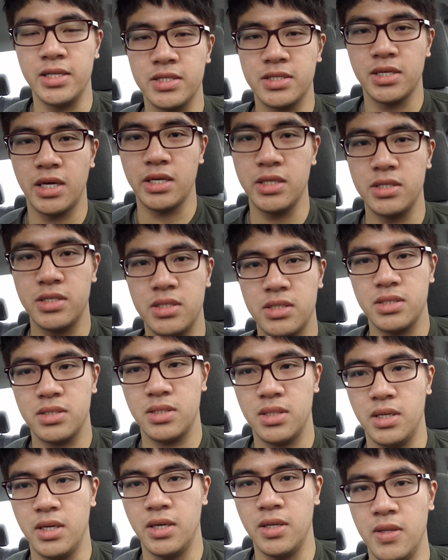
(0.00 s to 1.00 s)

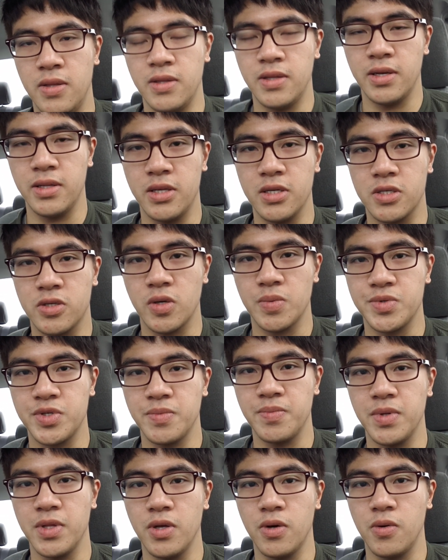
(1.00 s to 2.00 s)
insights in the
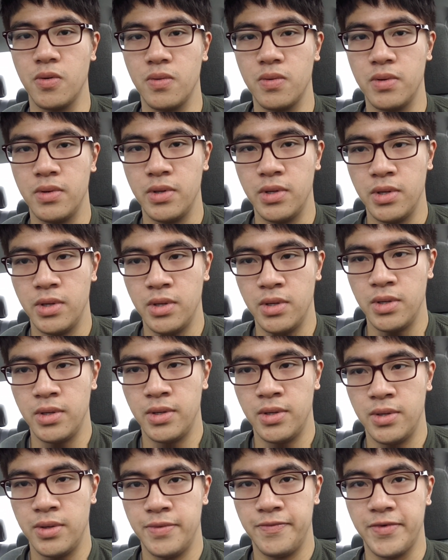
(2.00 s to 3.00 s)
description below.
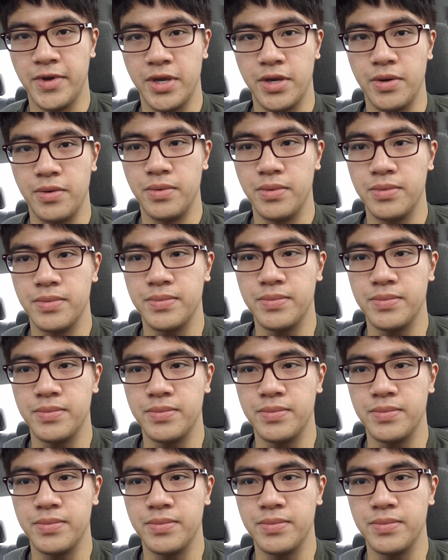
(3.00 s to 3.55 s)
Thank you.